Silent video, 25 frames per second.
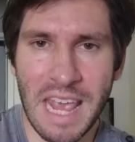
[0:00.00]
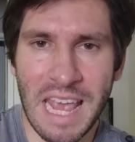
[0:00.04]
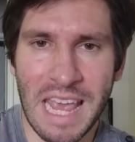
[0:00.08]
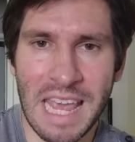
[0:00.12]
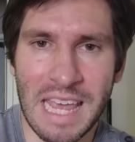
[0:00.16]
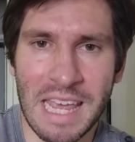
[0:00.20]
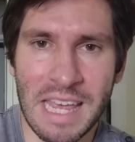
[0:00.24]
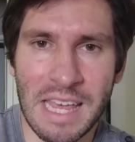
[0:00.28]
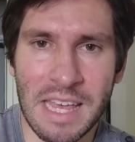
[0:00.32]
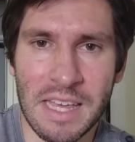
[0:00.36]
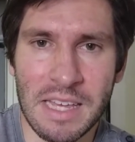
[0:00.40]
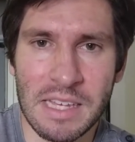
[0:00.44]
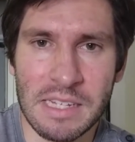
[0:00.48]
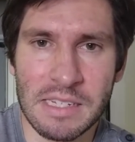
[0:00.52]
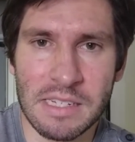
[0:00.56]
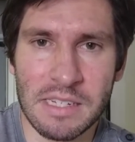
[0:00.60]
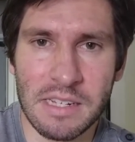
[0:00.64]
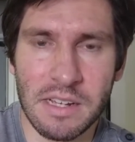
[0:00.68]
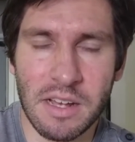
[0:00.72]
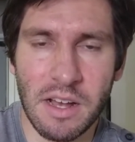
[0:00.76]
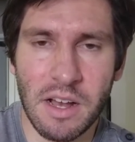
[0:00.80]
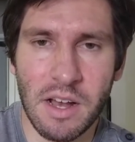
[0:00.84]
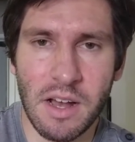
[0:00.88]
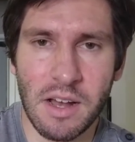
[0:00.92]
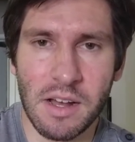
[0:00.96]
And,
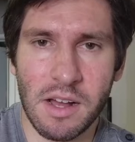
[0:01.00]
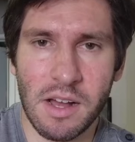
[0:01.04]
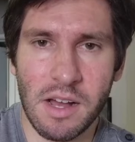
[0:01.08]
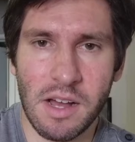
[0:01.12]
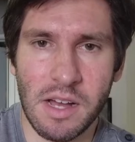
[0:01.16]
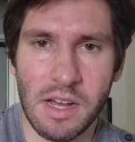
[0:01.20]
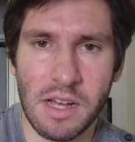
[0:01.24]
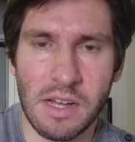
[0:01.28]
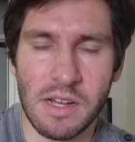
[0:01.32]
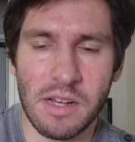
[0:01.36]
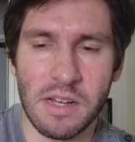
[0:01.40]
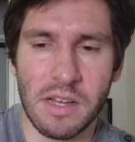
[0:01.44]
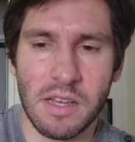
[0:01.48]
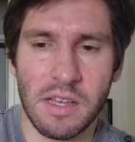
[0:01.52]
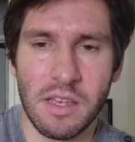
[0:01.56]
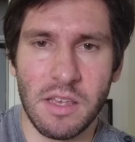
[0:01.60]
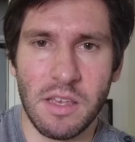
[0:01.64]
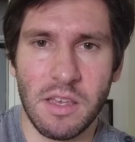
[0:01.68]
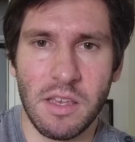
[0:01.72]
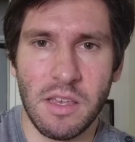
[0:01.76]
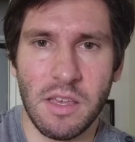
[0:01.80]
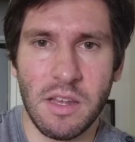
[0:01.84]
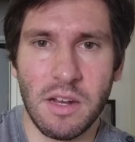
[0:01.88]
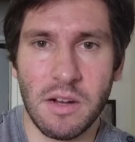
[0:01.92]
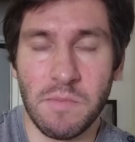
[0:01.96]
uh,
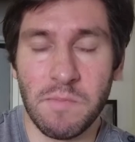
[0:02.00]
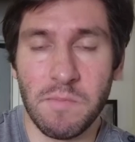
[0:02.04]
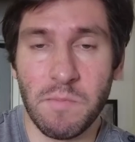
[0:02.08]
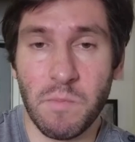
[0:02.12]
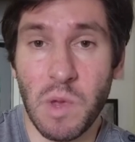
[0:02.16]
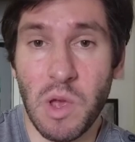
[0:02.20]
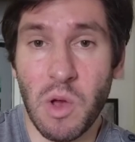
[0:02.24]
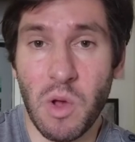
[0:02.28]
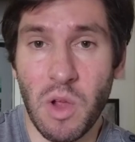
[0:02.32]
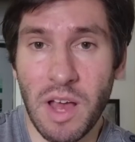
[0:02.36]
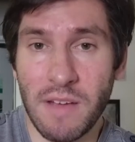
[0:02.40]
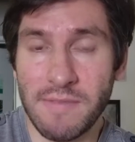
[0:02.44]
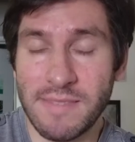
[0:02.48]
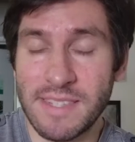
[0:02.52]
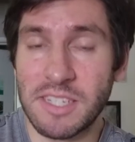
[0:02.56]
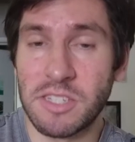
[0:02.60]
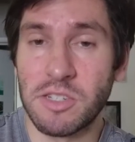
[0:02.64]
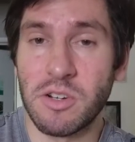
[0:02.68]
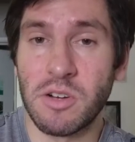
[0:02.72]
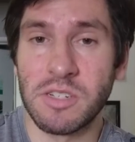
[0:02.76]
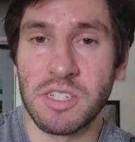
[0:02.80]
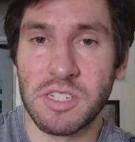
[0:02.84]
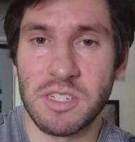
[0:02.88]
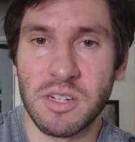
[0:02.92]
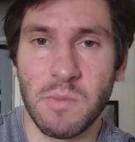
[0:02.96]
you know, we all have to
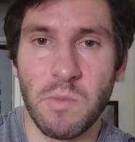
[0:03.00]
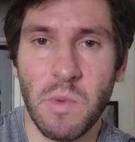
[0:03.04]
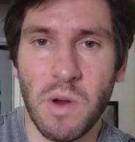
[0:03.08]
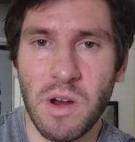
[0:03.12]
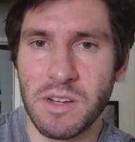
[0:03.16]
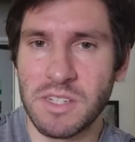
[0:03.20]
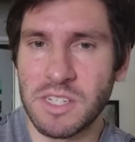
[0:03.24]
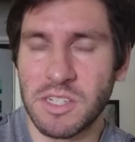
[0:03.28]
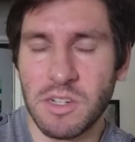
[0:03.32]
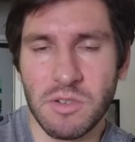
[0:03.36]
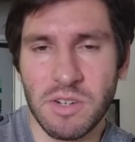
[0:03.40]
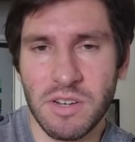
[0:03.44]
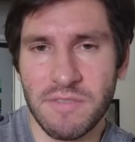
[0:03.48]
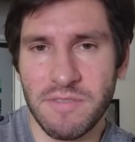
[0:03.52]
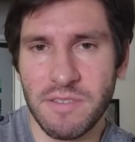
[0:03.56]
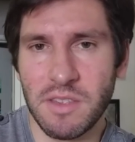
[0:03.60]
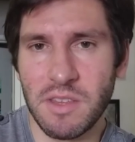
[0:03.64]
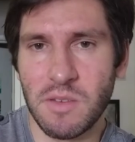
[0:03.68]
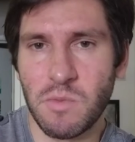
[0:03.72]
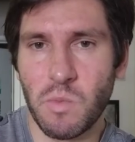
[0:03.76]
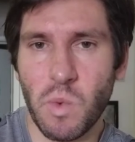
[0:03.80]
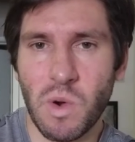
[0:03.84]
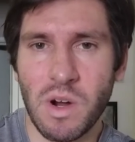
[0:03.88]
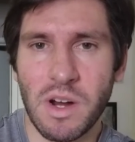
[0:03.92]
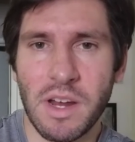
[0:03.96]
start somewhere. It's no different
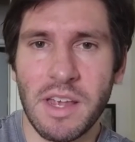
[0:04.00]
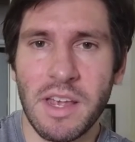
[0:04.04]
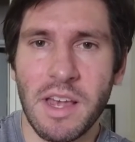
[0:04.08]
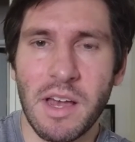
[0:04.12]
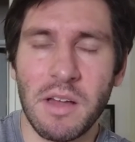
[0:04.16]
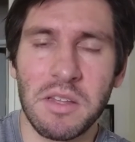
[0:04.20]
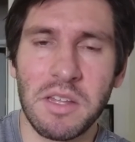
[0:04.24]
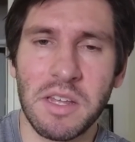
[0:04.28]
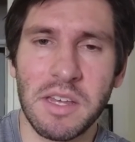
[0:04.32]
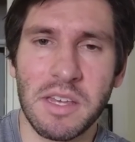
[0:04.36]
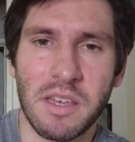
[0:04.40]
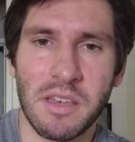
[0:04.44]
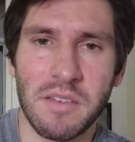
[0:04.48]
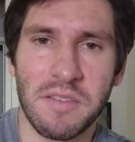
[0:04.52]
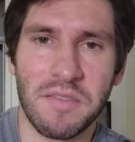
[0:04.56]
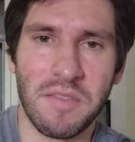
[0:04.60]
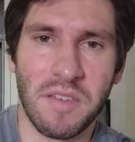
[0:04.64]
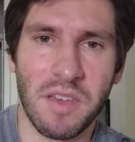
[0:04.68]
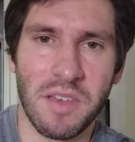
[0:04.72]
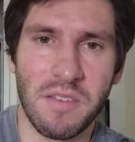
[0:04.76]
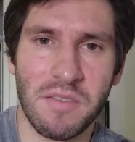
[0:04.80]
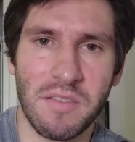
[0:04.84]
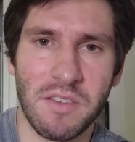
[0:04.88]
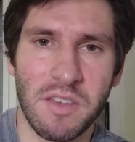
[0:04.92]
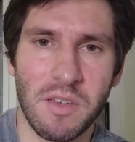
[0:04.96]
than working out. Like if,
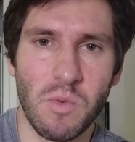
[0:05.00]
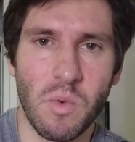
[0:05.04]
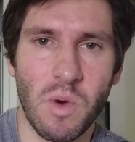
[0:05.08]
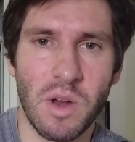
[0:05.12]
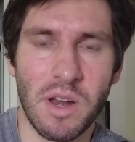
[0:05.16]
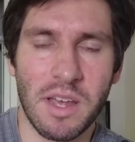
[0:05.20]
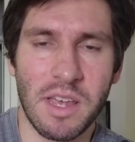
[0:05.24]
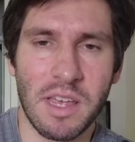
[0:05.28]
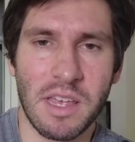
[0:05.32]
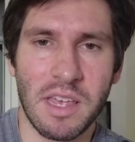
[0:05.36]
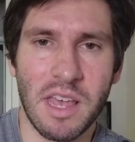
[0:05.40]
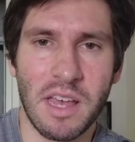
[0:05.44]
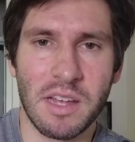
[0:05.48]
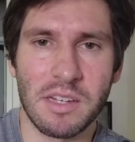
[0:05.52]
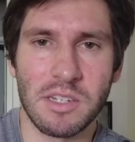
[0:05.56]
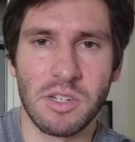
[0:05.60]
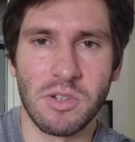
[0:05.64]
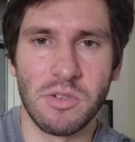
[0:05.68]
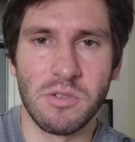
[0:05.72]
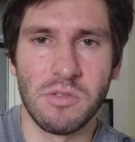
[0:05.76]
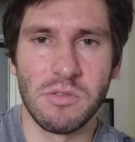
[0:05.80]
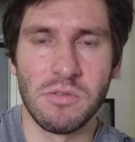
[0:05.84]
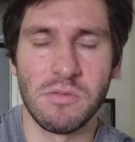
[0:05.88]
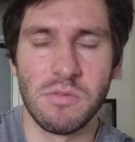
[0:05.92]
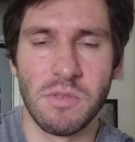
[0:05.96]
if you want to get
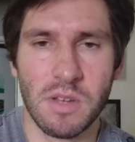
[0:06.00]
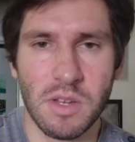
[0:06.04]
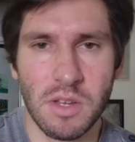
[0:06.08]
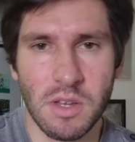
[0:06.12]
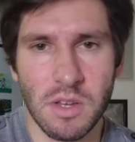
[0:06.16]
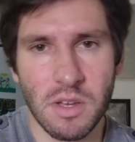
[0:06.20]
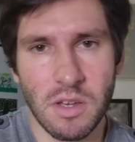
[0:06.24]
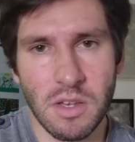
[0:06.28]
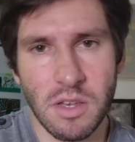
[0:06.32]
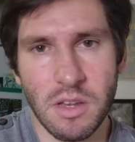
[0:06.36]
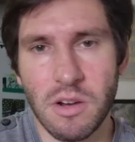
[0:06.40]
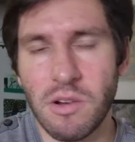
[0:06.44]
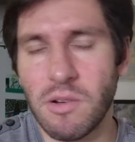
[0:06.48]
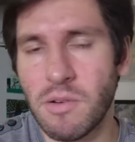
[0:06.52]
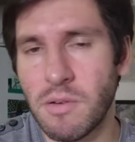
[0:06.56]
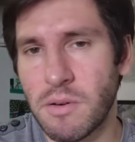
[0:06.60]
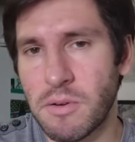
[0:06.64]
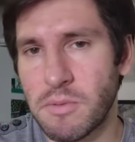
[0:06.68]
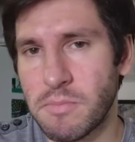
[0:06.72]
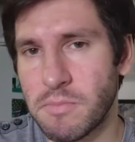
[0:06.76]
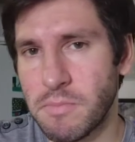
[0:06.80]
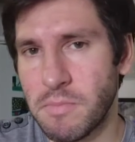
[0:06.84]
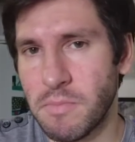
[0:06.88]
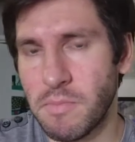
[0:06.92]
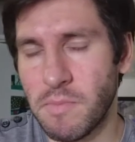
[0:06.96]
to, you
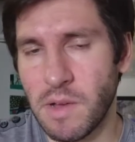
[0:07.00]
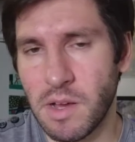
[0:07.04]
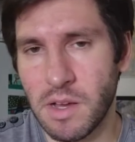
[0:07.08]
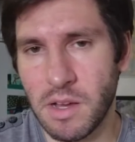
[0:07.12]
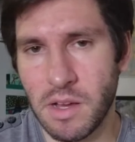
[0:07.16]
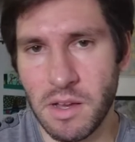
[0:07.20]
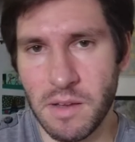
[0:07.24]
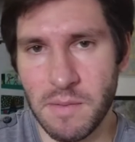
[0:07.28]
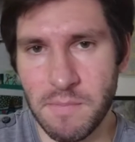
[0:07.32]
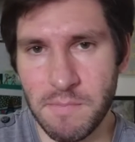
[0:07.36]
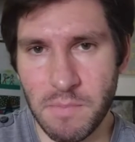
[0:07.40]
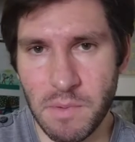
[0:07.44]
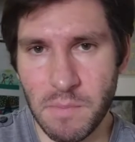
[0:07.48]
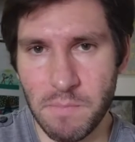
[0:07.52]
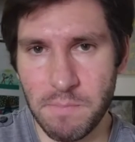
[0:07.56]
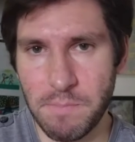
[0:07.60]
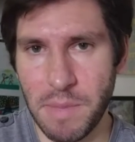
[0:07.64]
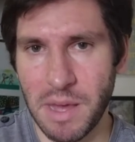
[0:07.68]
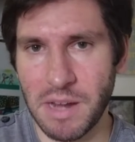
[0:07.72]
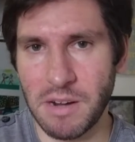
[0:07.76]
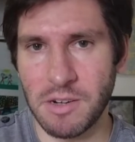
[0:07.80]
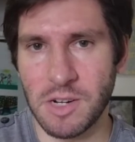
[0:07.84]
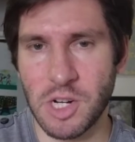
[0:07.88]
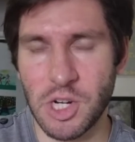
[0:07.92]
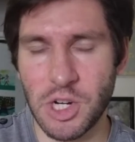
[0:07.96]
know, uh,
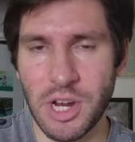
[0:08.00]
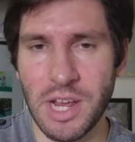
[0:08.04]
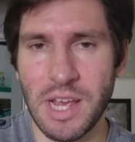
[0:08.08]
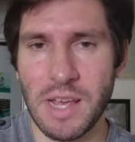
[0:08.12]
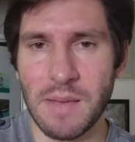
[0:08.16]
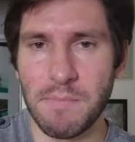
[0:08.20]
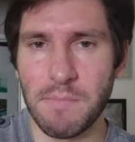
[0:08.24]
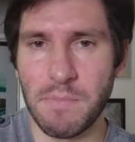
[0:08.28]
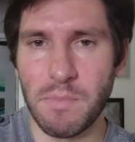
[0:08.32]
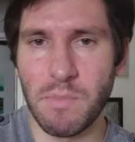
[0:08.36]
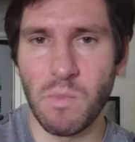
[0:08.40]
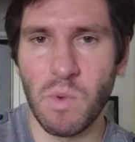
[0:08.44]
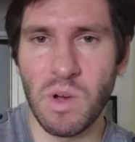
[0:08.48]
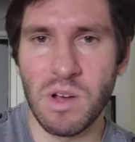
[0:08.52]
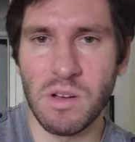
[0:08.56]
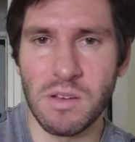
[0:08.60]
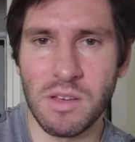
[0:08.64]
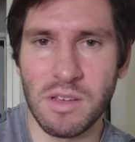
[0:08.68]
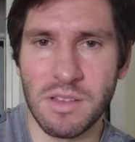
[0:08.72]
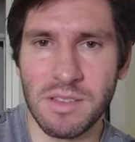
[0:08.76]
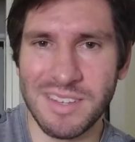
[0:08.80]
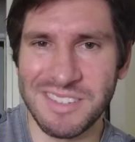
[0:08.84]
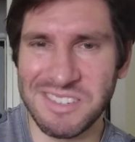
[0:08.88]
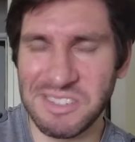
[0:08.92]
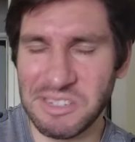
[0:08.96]
better shape,
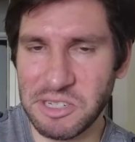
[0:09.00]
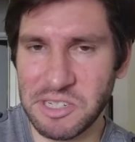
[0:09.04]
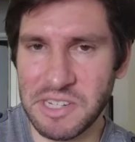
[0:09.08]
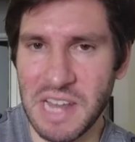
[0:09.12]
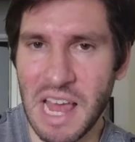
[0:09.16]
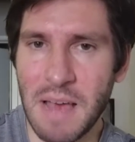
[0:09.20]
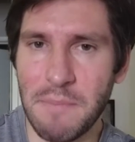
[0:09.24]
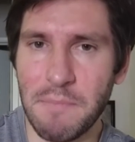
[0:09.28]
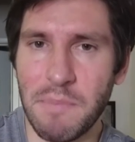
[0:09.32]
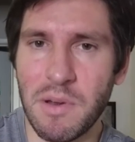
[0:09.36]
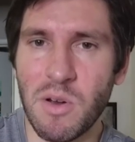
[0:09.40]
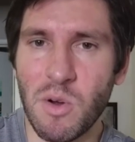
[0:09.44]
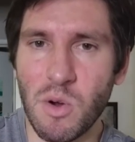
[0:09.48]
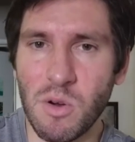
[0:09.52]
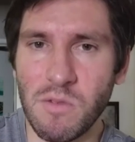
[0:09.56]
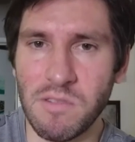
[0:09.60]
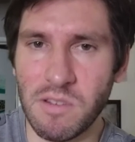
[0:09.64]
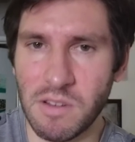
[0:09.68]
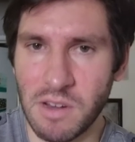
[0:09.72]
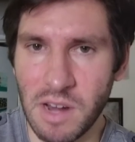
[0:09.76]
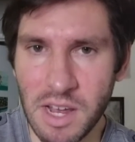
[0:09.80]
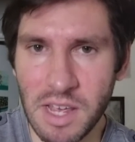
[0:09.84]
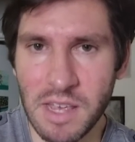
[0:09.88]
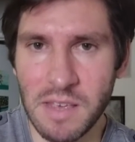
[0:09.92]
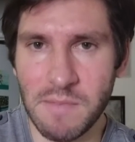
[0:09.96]
well, that doesn't happen
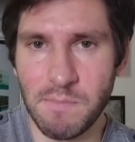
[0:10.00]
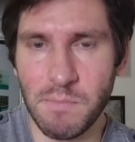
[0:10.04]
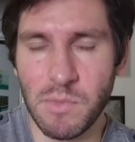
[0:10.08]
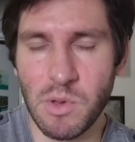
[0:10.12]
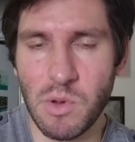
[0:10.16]
overnight.